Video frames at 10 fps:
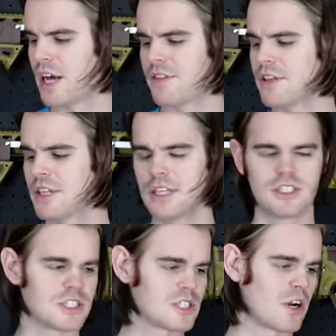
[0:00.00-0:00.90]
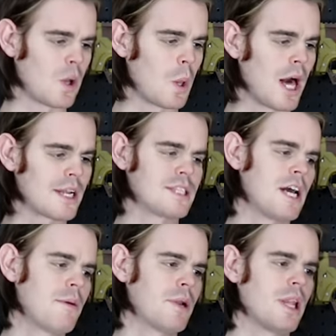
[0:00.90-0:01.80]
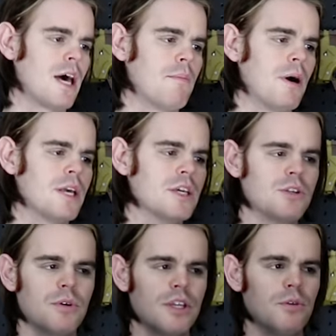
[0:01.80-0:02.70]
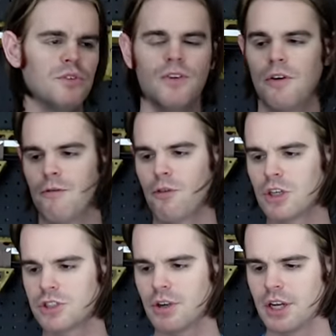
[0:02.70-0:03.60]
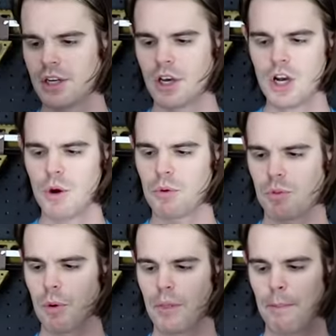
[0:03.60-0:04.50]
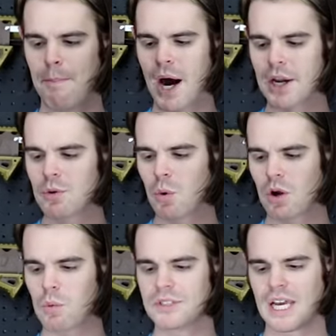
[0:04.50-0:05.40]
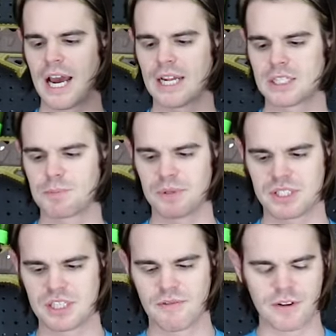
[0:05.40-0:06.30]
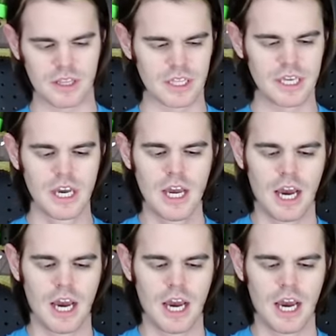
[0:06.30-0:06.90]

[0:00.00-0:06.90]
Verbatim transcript: I think that he had just sunk a lot of time and a lot of money into it, and he was very frustrated with where the body work was at specifically.